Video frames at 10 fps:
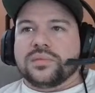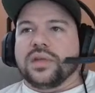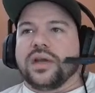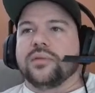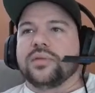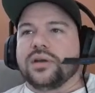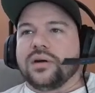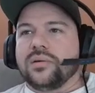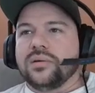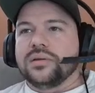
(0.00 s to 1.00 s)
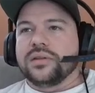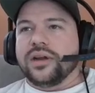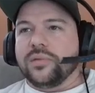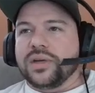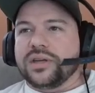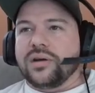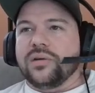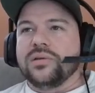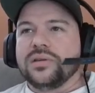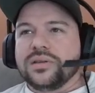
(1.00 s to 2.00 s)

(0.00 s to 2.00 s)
There we go. There we go.